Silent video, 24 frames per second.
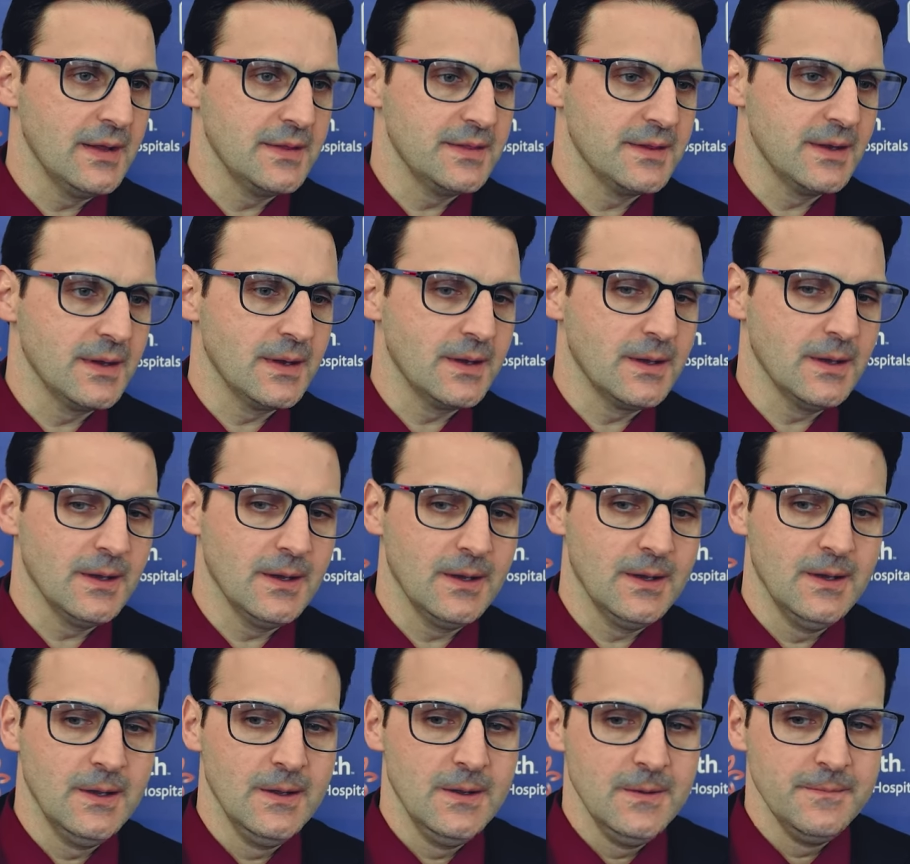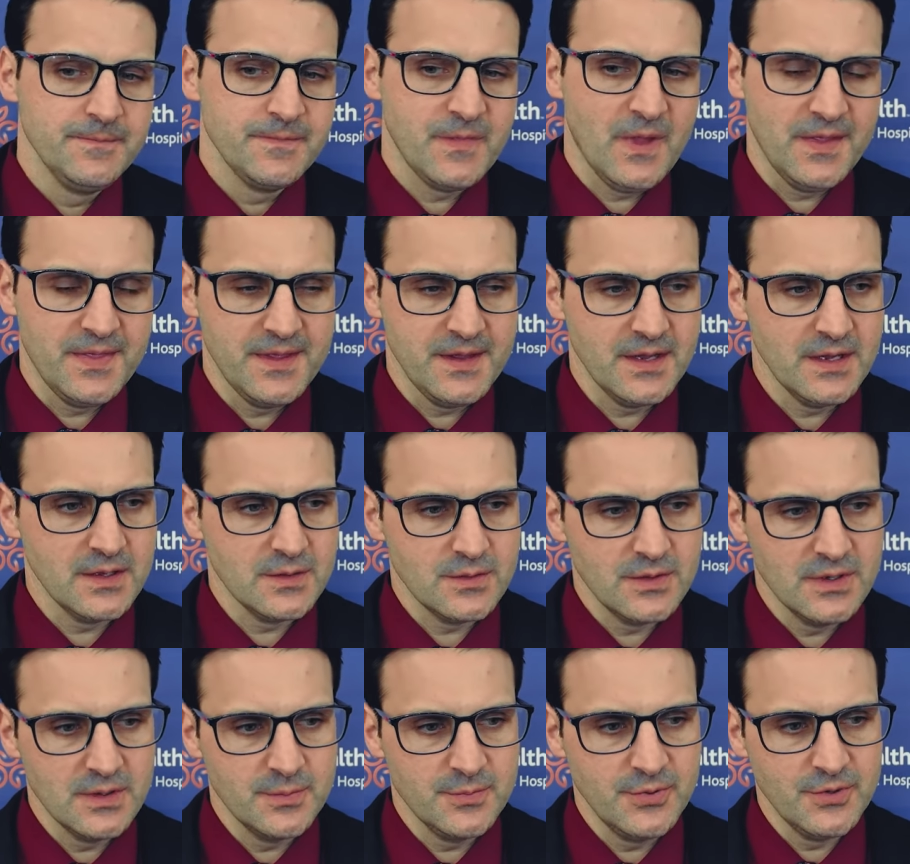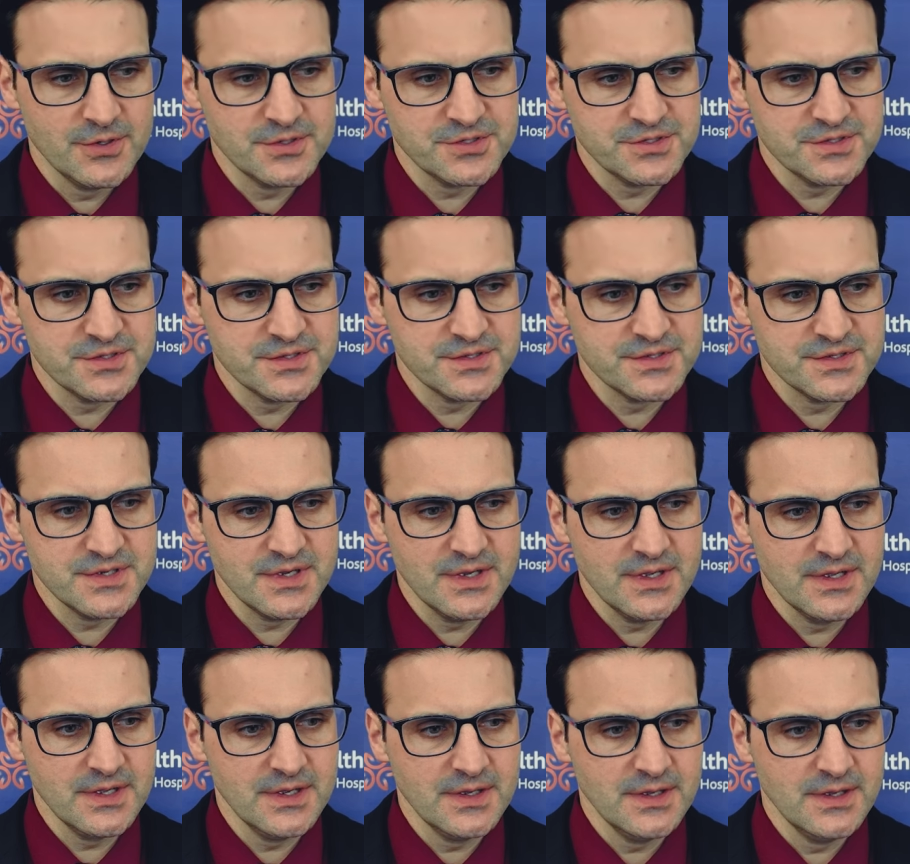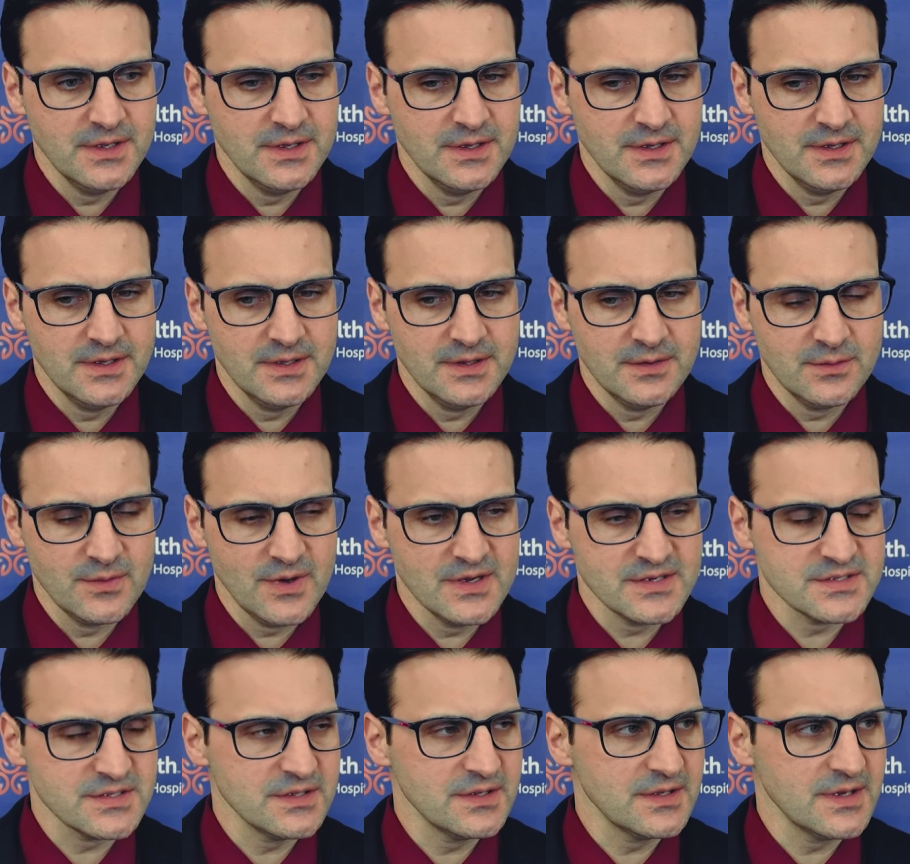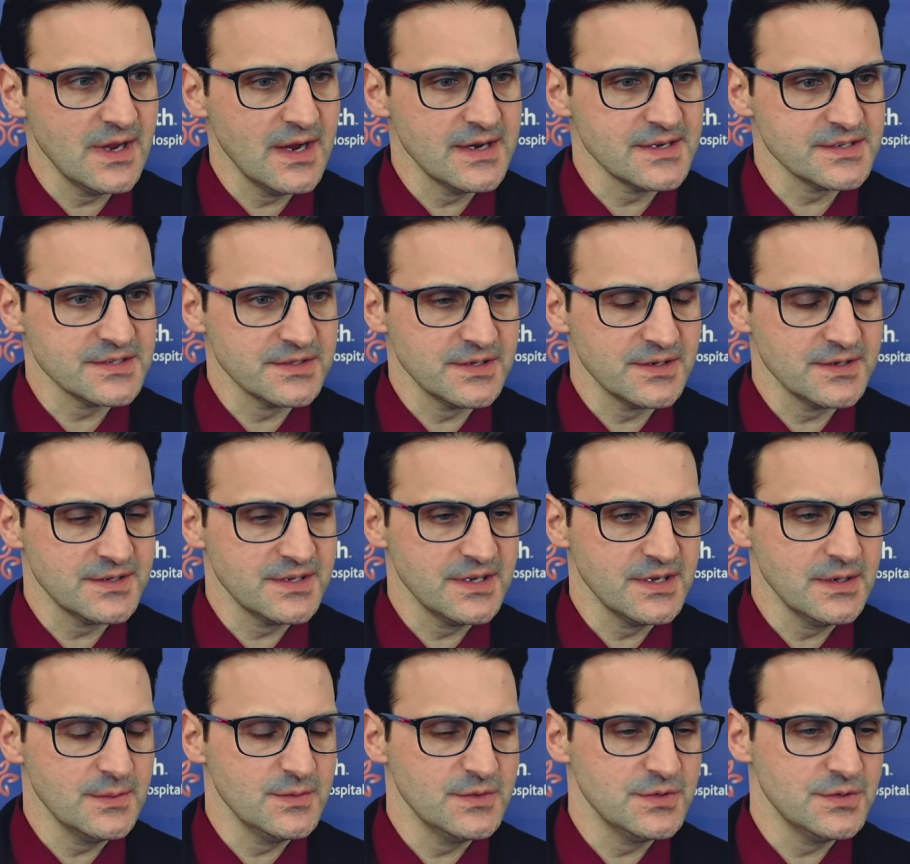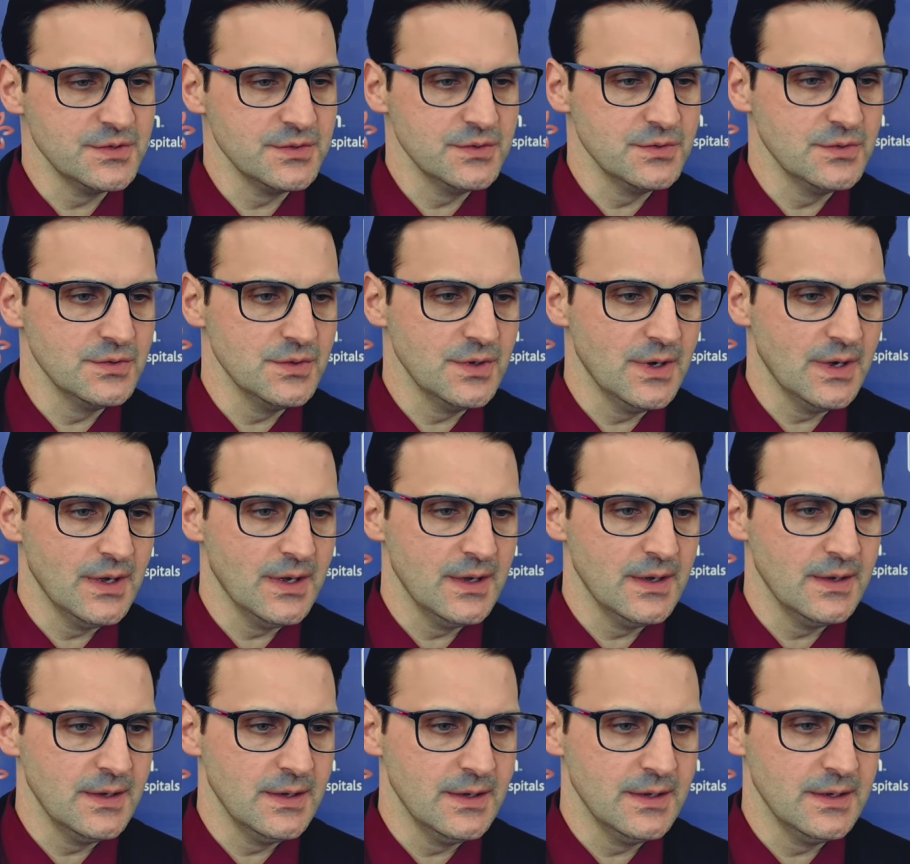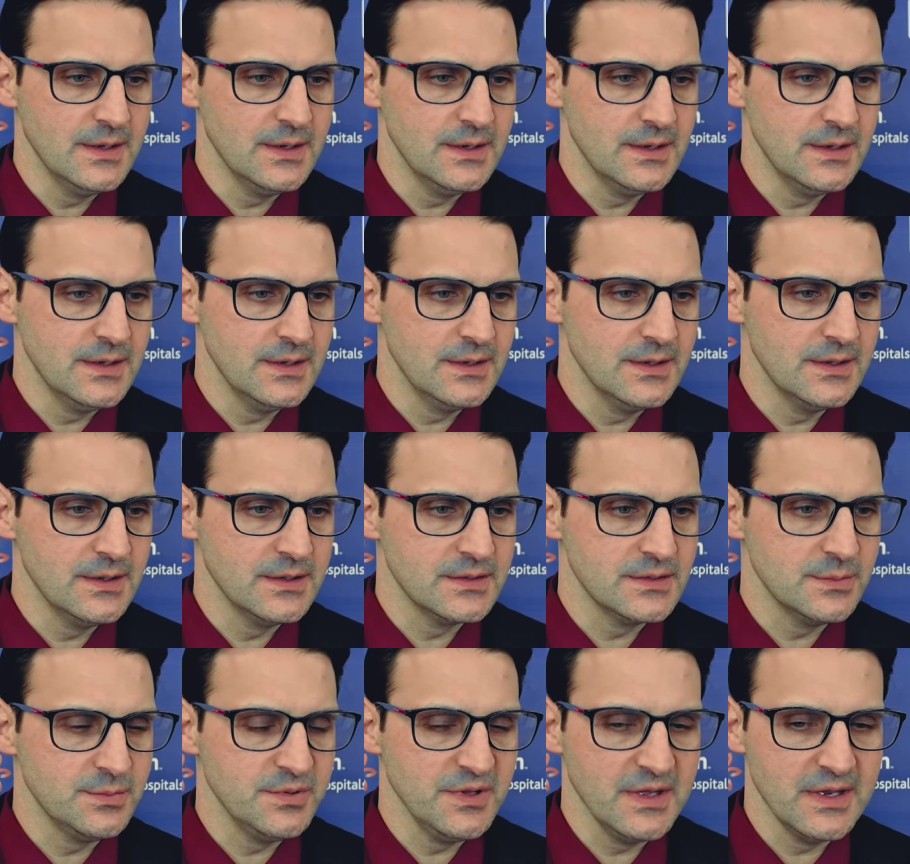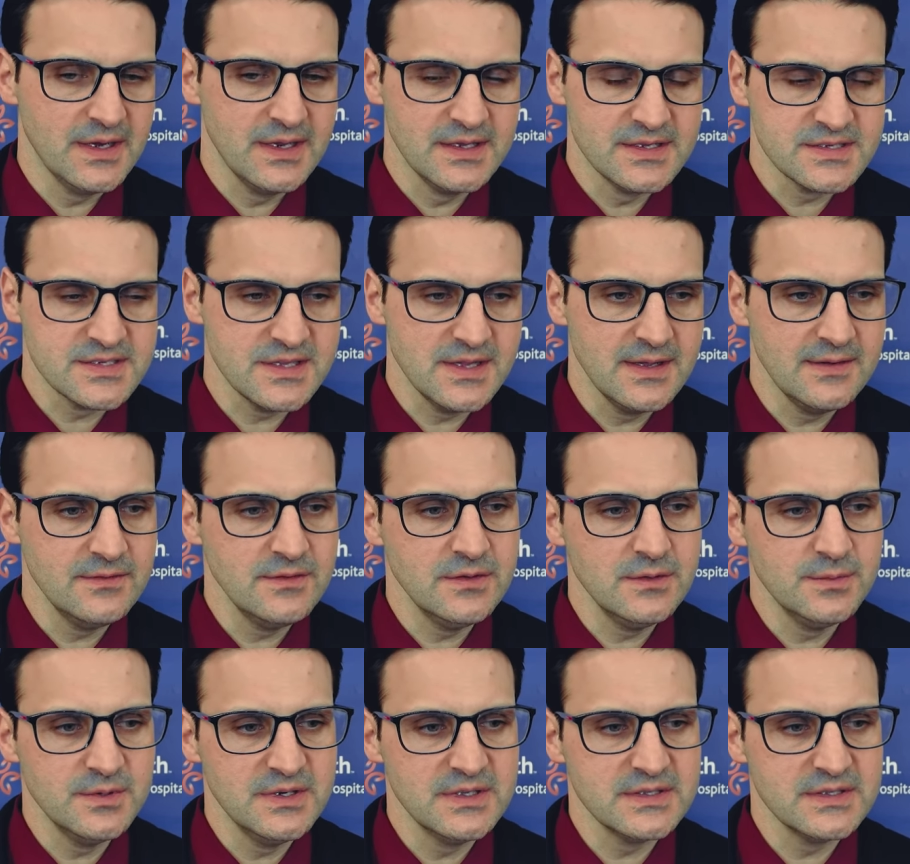I think it pushes the rest of the guys on our team to play to his level.